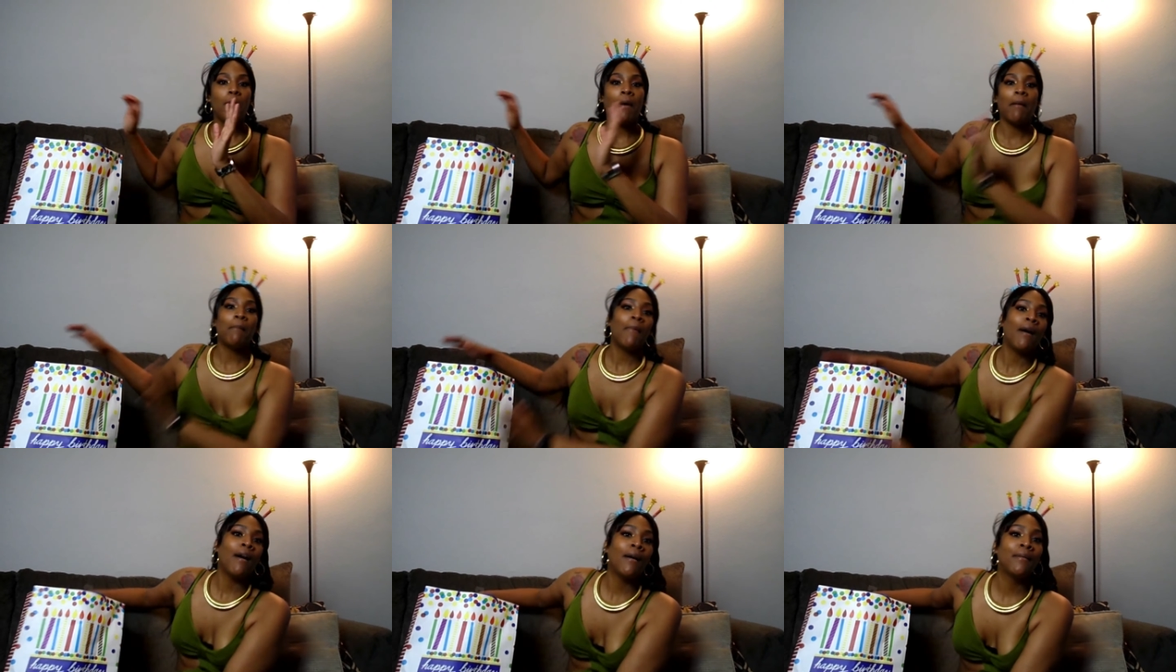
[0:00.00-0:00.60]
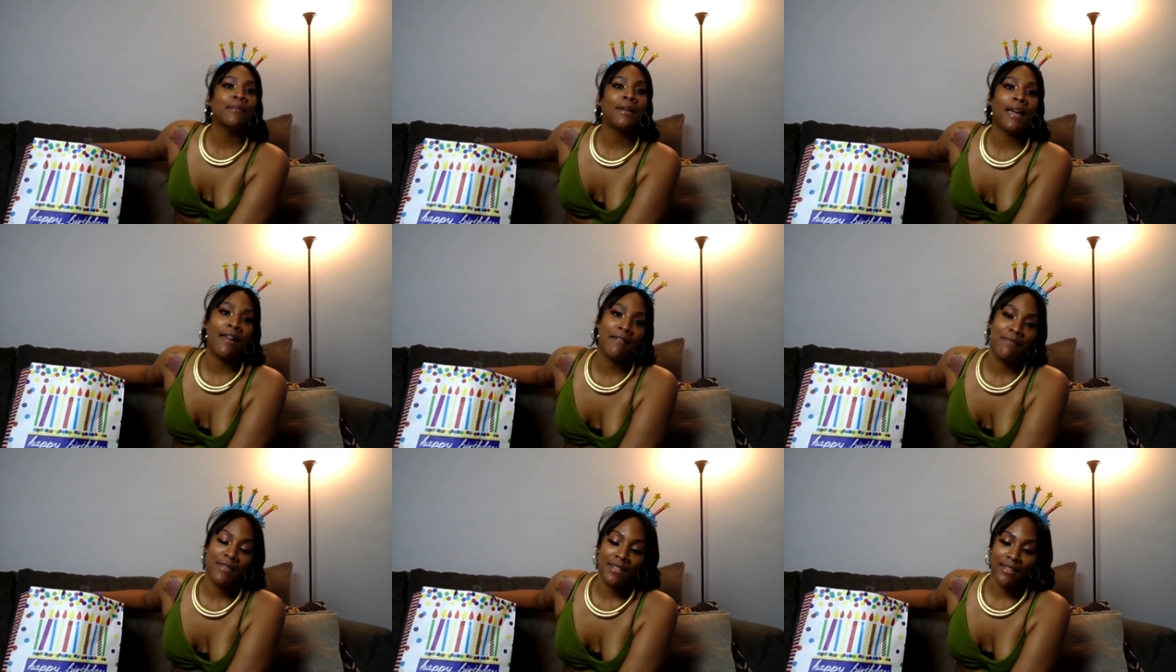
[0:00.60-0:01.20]
My mom
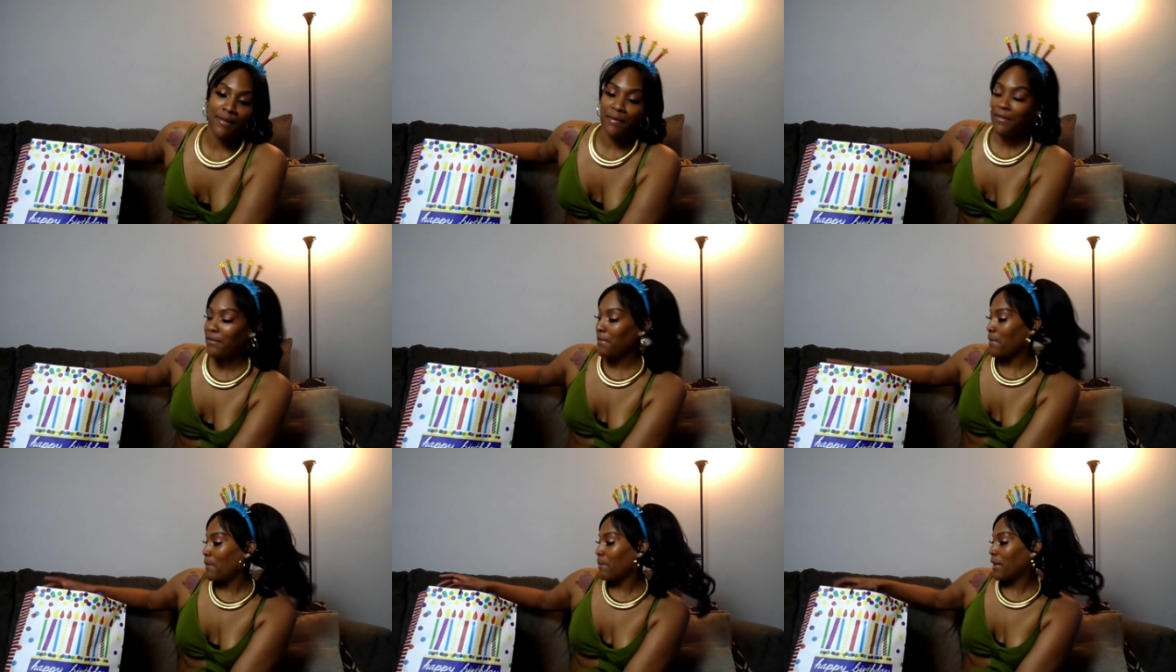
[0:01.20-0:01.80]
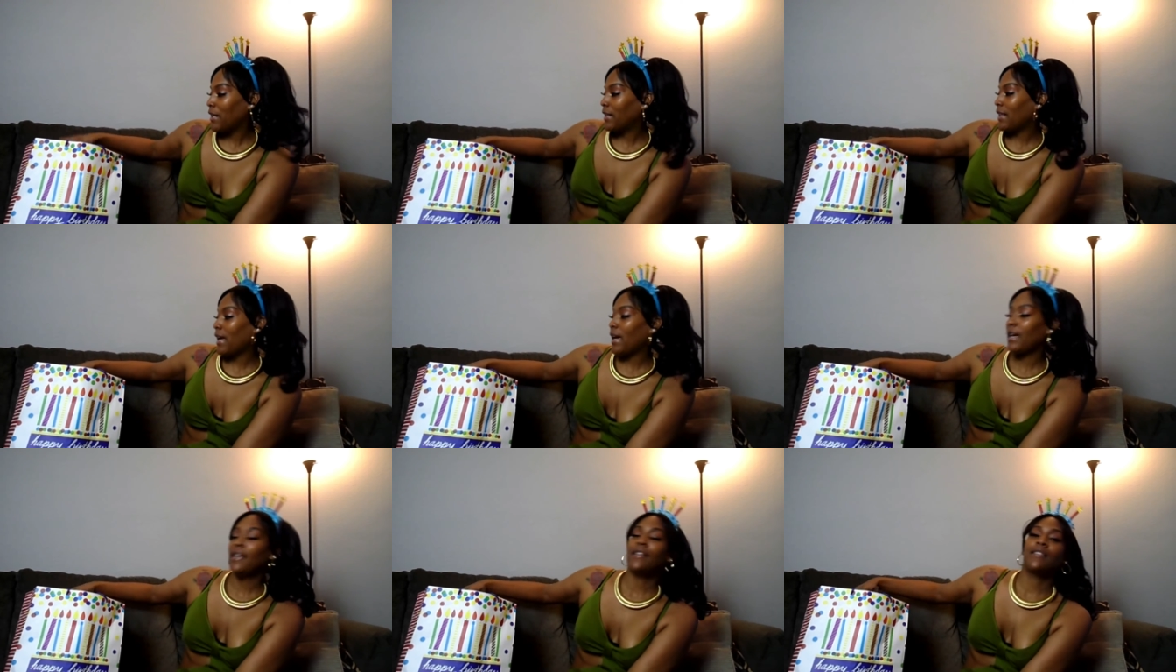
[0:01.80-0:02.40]
gave me something for my
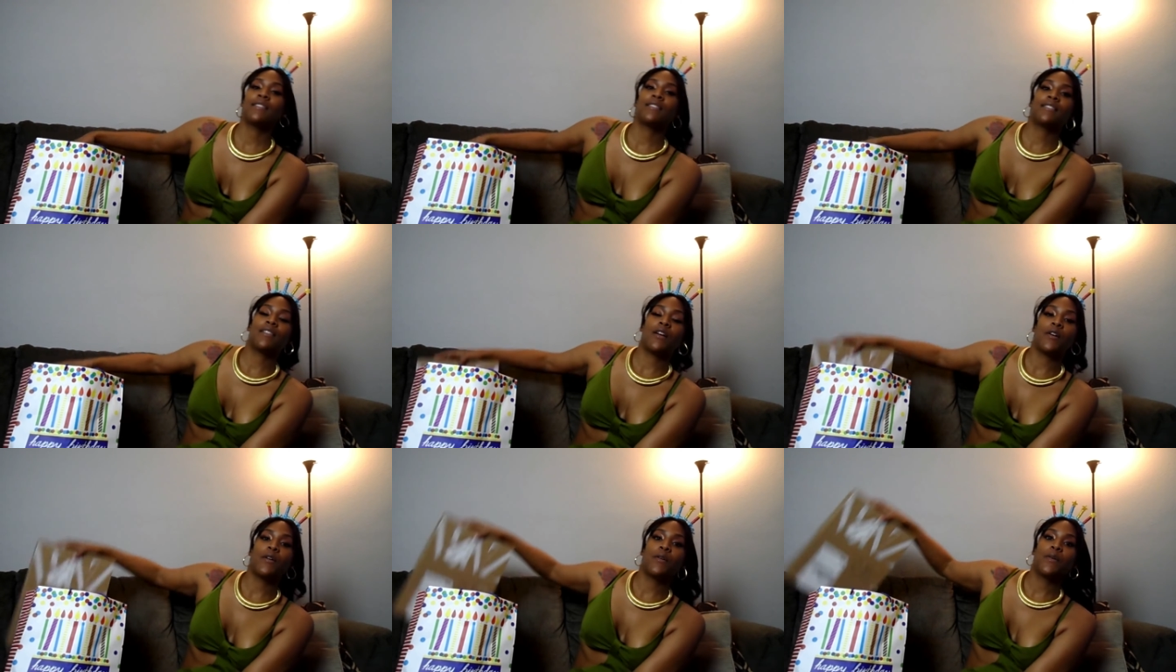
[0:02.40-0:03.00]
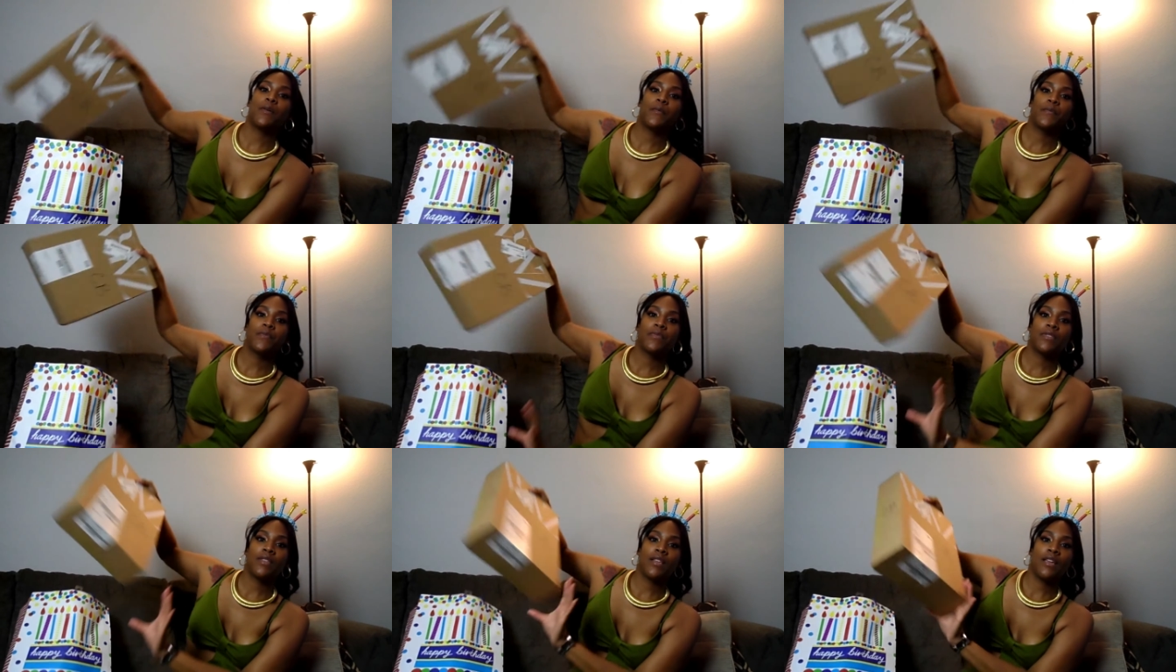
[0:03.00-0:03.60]
birthday. So,
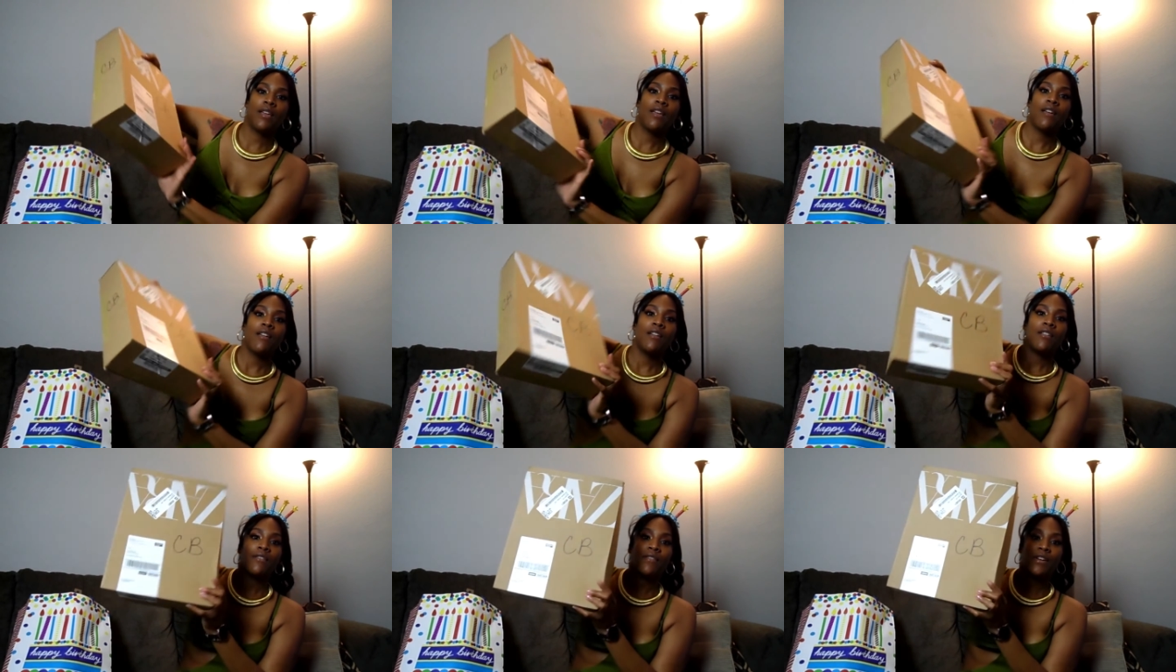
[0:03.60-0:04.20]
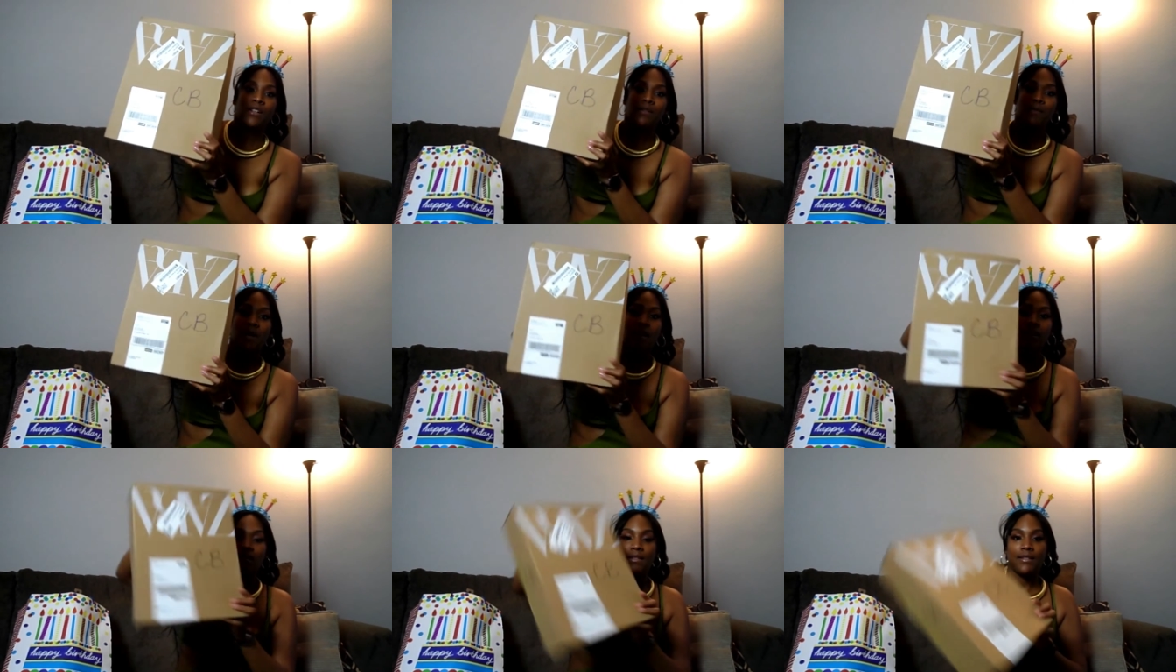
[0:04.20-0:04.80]
first
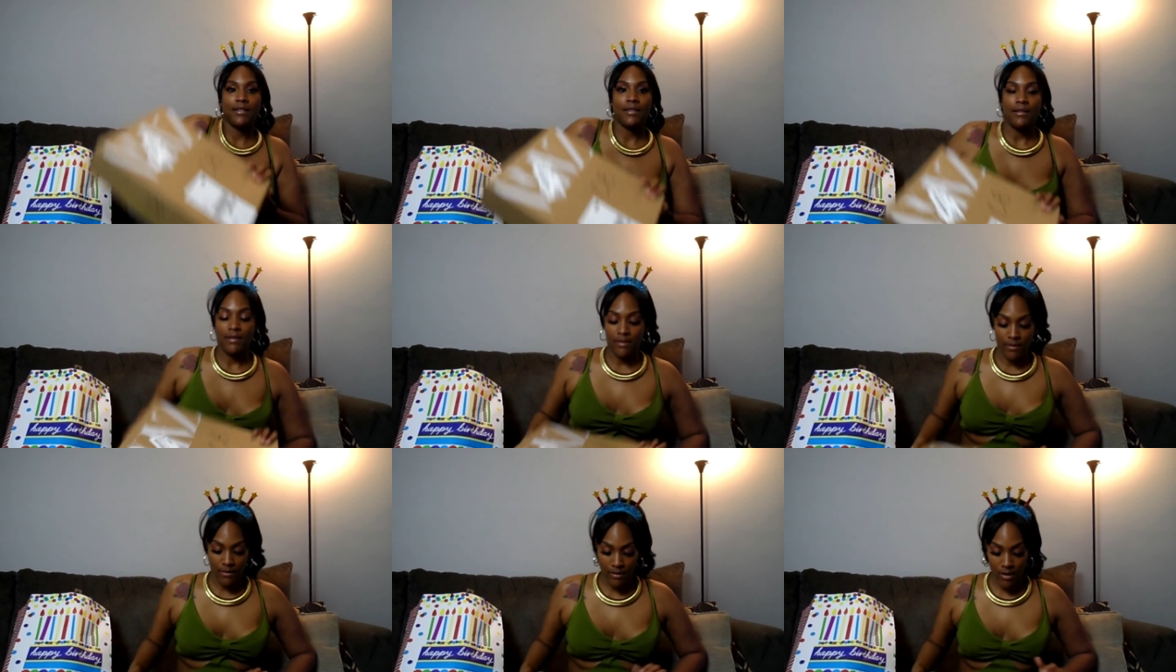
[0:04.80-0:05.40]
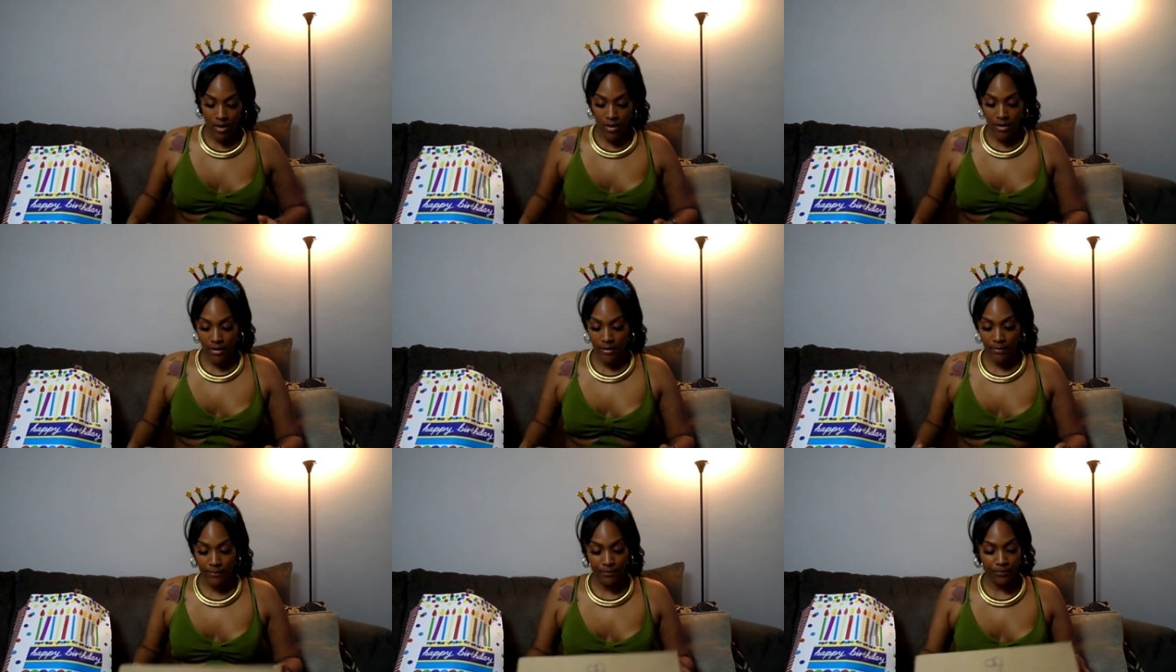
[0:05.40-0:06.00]
box is
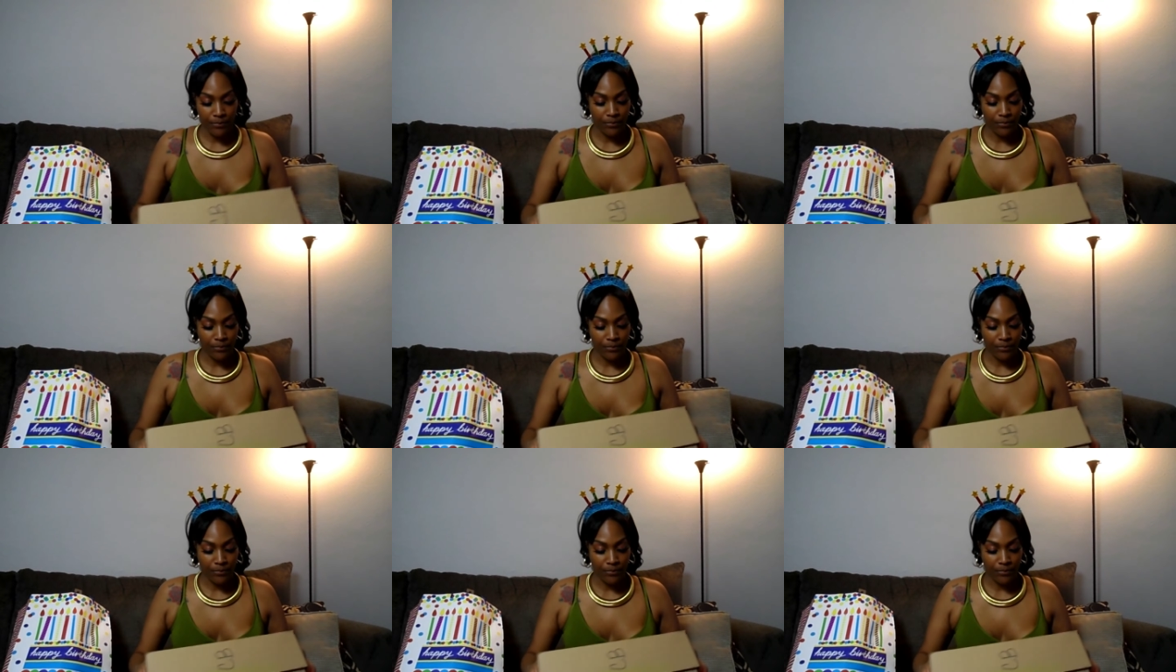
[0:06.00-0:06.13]
Zara.